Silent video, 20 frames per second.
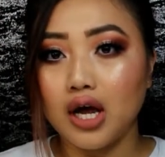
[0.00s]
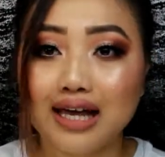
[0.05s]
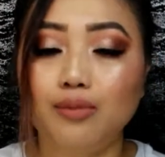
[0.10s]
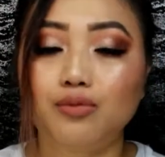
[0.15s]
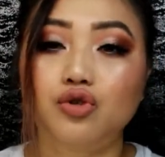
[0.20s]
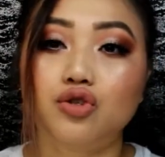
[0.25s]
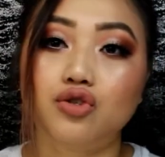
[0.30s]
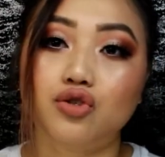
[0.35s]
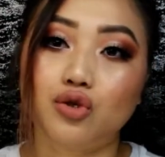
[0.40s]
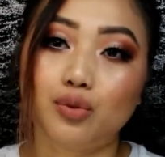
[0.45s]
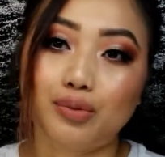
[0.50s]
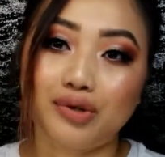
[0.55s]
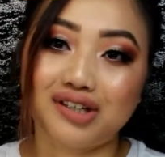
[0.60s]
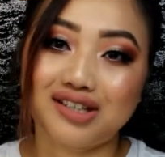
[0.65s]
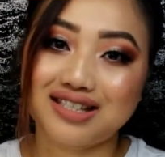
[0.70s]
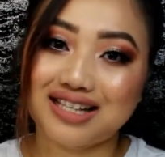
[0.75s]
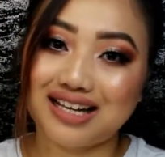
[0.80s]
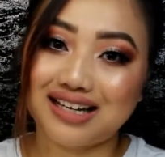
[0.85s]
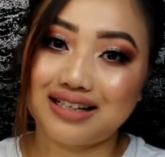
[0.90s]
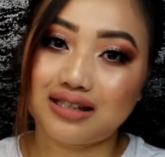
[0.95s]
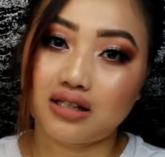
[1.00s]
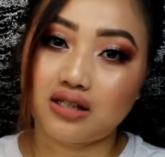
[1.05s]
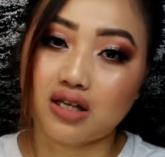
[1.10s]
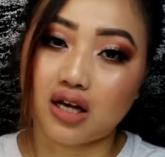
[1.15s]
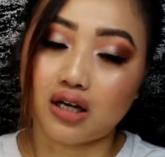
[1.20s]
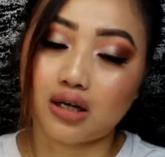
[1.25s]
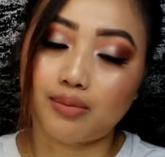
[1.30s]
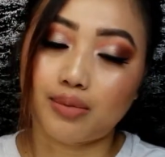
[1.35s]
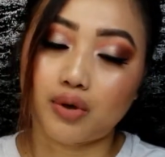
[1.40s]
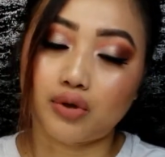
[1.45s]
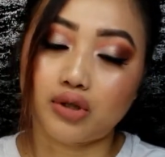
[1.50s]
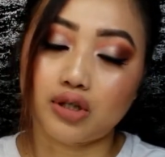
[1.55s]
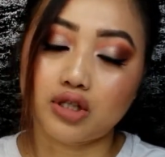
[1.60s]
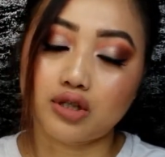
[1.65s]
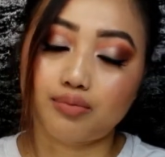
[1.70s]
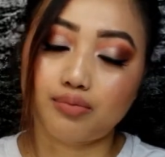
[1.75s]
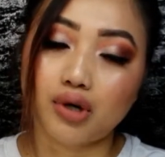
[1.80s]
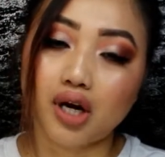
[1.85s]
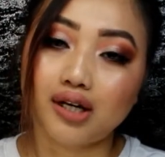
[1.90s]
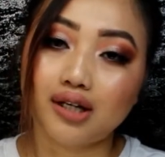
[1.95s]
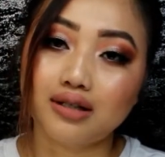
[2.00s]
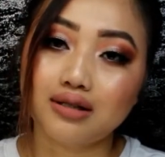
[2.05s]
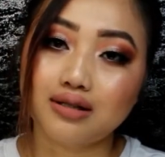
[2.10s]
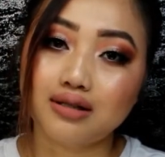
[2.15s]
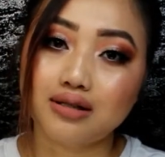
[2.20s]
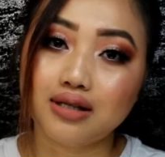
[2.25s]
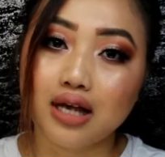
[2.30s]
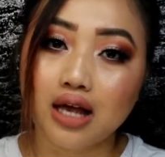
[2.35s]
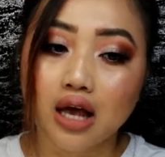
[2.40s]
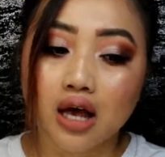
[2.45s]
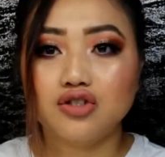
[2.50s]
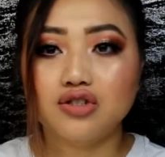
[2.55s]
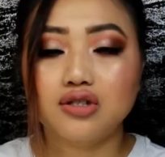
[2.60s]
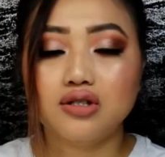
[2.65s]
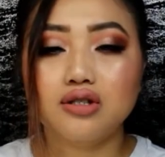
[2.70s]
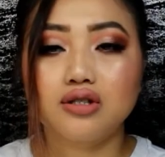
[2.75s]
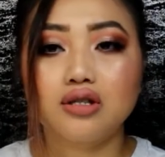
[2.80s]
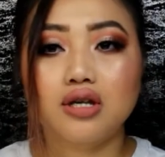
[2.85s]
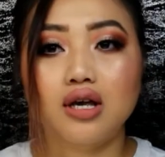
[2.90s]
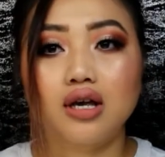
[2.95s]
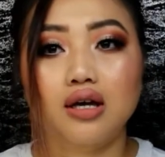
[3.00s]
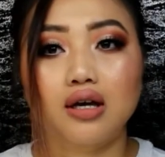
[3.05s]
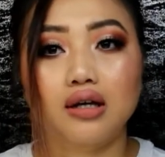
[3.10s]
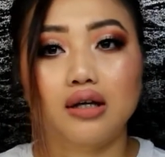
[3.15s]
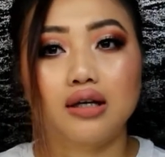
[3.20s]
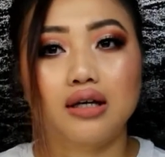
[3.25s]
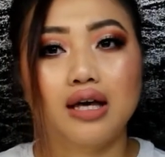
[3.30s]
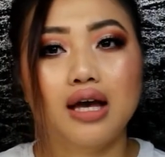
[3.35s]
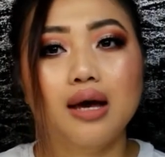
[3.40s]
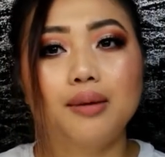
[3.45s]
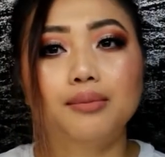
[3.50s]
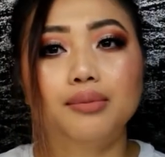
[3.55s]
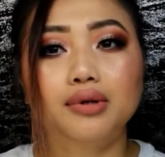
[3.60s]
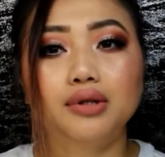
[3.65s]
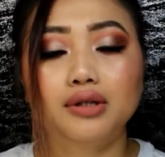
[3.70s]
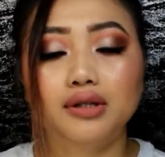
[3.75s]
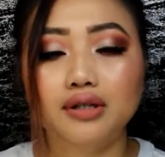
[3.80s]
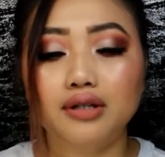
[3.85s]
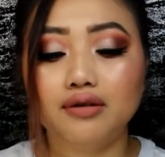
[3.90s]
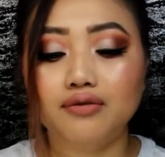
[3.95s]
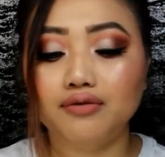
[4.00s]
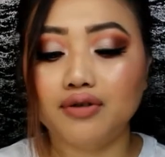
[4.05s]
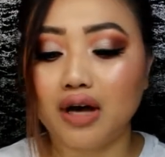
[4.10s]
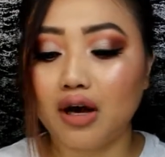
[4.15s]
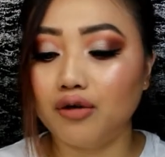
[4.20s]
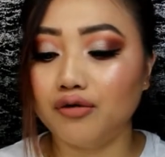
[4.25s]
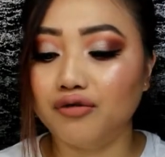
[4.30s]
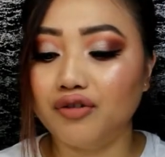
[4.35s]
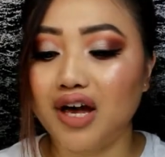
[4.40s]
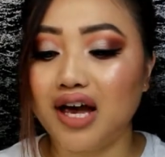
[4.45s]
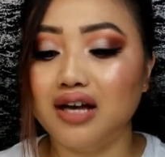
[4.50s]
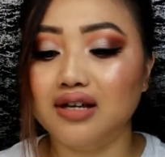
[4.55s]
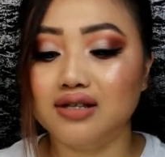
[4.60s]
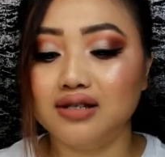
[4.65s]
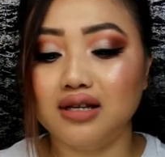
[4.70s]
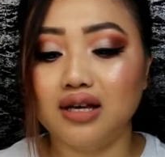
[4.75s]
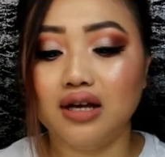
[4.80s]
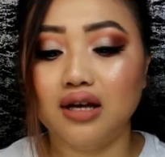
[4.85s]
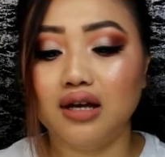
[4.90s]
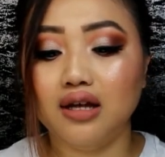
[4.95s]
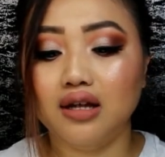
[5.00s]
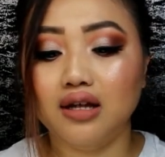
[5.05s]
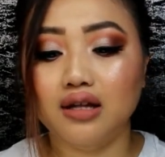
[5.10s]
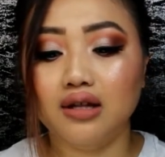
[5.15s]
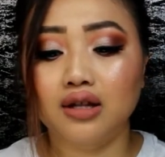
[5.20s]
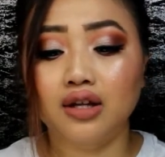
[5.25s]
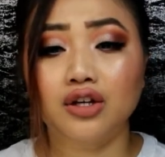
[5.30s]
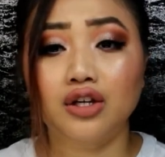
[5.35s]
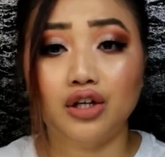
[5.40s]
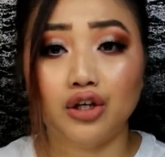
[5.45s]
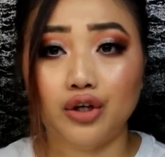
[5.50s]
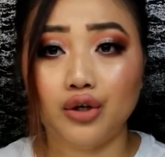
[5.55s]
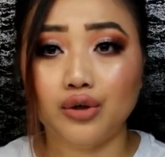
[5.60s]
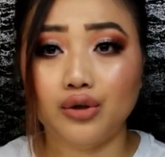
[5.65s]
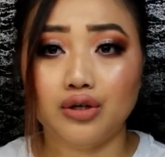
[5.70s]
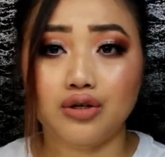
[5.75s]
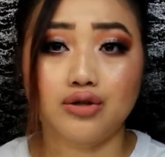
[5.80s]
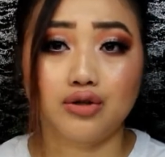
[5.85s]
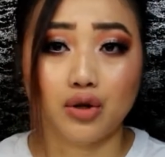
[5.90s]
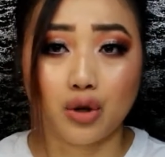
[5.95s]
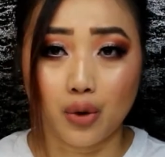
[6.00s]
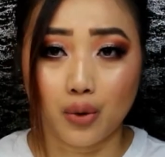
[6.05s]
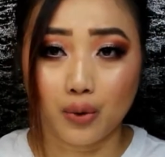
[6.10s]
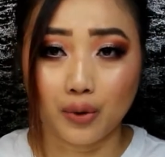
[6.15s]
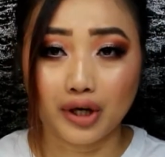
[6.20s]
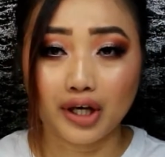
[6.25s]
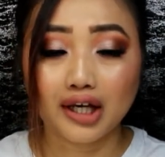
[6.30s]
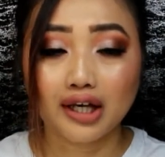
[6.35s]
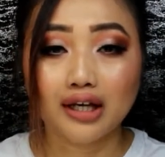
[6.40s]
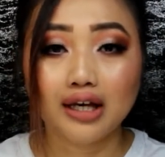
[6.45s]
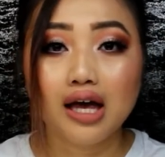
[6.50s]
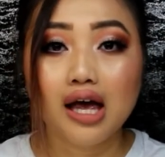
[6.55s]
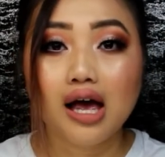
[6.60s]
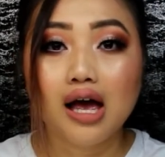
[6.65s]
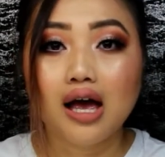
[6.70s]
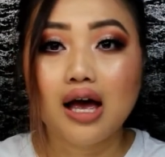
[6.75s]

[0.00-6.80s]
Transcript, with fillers: I'm just super excited to talk about these products. I just can't believe how fast the year is going.